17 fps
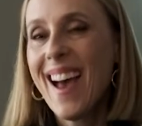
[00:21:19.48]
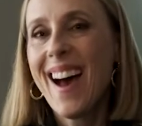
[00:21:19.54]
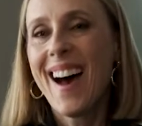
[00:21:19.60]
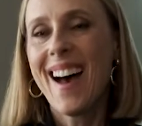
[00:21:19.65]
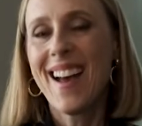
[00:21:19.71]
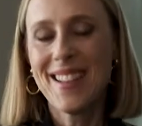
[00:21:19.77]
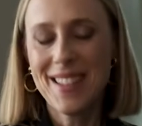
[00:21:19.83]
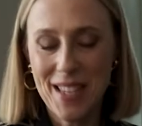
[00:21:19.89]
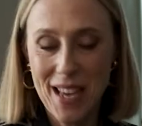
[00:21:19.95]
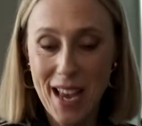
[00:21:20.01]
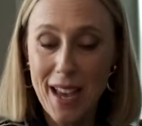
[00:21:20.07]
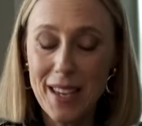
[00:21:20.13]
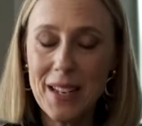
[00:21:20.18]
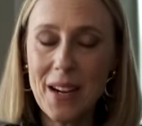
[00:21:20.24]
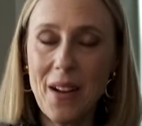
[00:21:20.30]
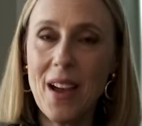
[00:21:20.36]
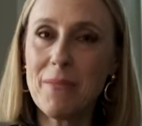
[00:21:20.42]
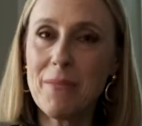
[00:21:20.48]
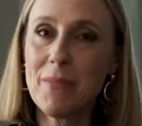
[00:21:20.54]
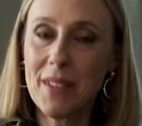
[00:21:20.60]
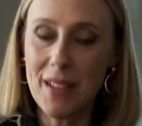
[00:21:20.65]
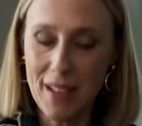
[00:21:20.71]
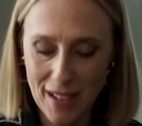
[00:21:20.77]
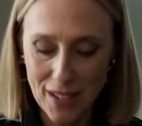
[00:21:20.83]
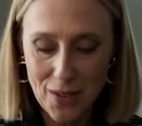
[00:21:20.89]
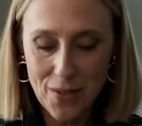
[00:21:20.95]
And you know, I'm
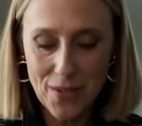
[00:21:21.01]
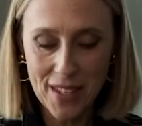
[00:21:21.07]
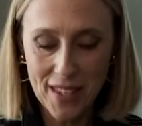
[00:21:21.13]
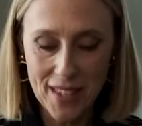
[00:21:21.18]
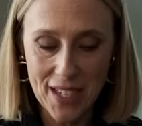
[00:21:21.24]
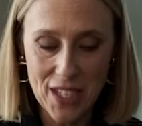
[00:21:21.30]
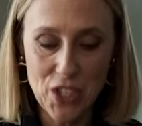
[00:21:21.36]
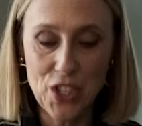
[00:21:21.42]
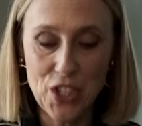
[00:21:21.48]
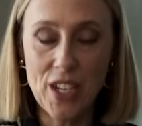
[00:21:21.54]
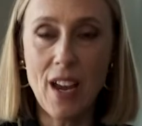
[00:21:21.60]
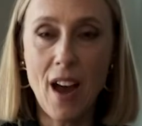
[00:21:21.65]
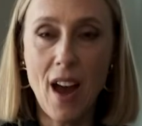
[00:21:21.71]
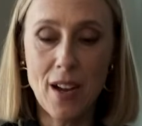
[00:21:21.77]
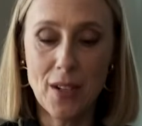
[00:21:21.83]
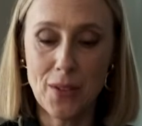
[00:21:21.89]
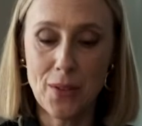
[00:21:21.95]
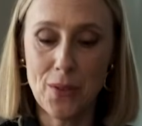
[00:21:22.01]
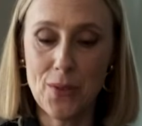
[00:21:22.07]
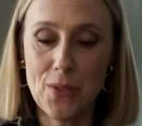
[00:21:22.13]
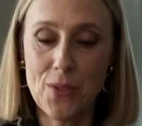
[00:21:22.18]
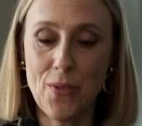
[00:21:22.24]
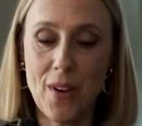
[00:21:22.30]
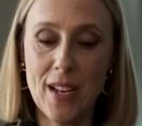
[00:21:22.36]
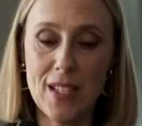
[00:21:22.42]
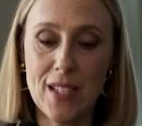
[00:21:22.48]
using these
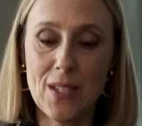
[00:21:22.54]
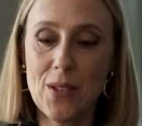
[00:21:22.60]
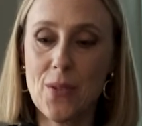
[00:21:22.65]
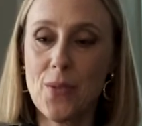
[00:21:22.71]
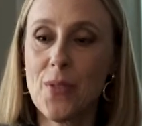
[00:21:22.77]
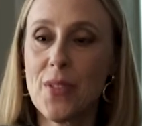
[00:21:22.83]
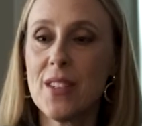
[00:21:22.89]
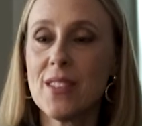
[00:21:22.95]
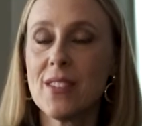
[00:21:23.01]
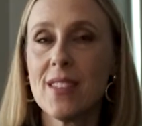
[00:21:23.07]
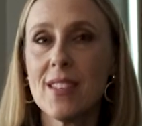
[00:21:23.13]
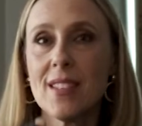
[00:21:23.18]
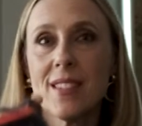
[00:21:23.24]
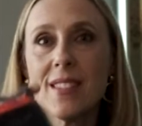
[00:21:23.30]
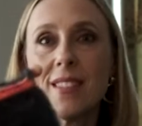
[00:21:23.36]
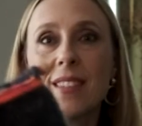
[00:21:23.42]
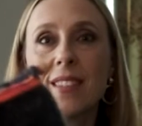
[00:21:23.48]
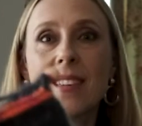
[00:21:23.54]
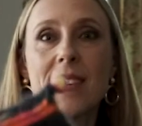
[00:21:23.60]
Chiagus, right? So this is